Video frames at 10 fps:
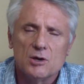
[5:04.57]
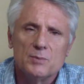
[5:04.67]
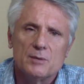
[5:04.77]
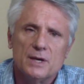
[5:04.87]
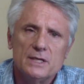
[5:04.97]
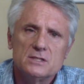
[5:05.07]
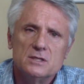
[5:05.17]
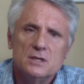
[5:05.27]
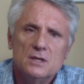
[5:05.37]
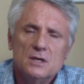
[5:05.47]
are being made
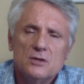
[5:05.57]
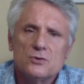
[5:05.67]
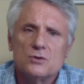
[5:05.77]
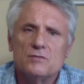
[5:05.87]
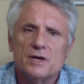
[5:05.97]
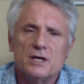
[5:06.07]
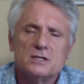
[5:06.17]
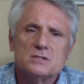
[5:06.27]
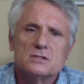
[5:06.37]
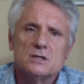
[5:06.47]
through
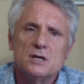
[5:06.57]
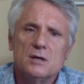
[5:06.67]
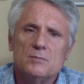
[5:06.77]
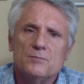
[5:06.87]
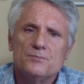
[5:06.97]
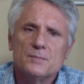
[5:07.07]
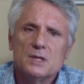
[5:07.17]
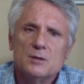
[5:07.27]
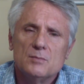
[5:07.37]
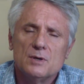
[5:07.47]
various
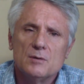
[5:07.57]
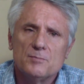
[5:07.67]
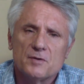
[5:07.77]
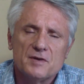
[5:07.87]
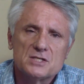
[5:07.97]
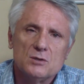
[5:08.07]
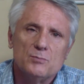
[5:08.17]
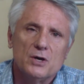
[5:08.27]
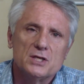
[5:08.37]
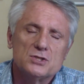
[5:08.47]
professional
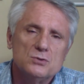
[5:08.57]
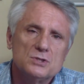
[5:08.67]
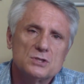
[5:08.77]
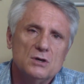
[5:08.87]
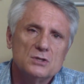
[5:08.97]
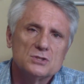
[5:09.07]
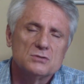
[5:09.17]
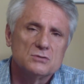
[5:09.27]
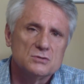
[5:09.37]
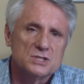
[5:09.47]
bodies to SARS
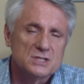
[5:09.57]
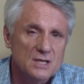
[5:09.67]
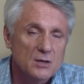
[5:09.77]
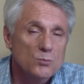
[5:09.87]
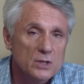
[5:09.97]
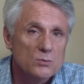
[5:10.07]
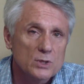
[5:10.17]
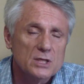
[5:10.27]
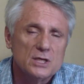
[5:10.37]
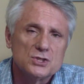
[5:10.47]
to just tell them
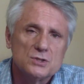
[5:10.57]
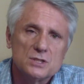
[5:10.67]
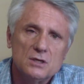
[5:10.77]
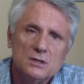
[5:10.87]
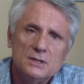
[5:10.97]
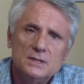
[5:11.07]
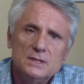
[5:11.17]
what the issues are.